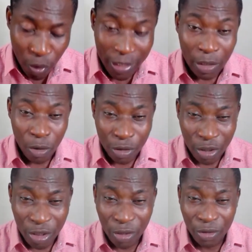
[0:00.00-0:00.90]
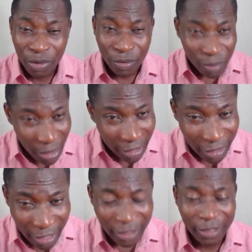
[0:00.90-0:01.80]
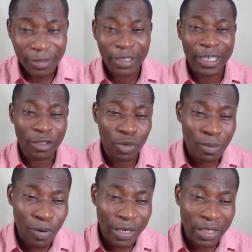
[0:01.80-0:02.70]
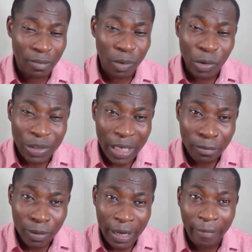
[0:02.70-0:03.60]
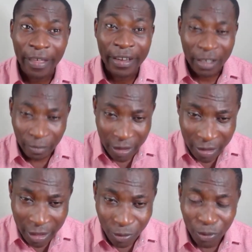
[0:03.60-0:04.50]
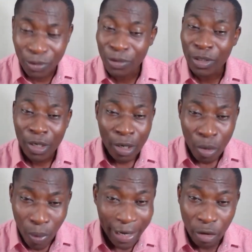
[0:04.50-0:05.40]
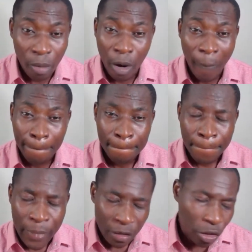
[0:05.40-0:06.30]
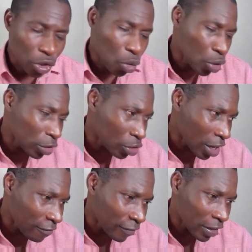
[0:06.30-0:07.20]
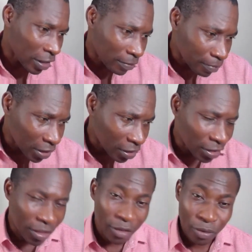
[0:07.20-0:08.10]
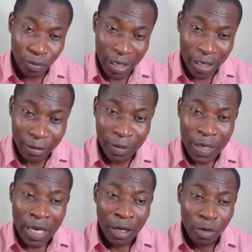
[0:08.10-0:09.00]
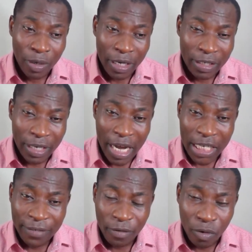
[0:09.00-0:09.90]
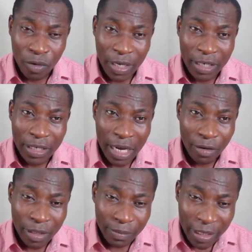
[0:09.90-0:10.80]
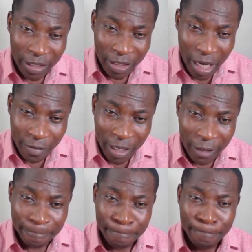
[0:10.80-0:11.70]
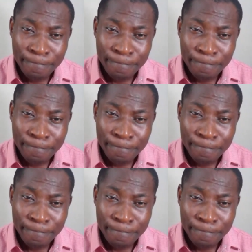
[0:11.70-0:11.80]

when it continues like that, it gets to a point, it blows up, and then the business will work no more. And so when you have a business that you're working, look at the cash flow, look at how the money is coming in,